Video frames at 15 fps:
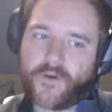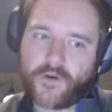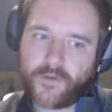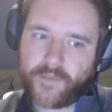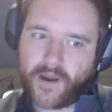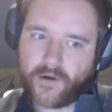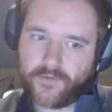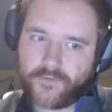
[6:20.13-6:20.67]

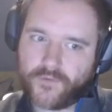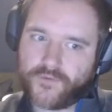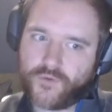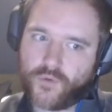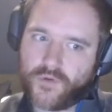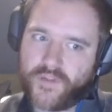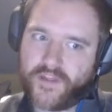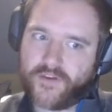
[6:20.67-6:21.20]
powerful
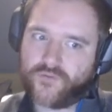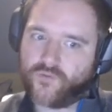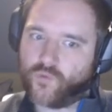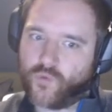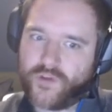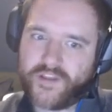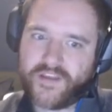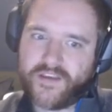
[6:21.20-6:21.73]
tool that is
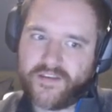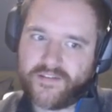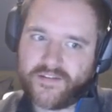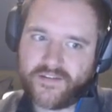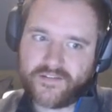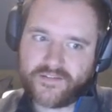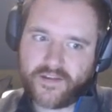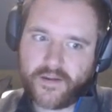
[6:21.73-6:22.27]
really
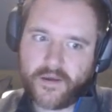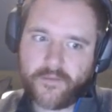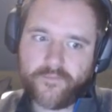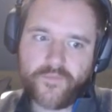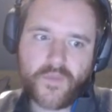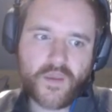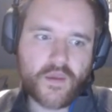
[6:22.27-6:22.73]
easy to set up.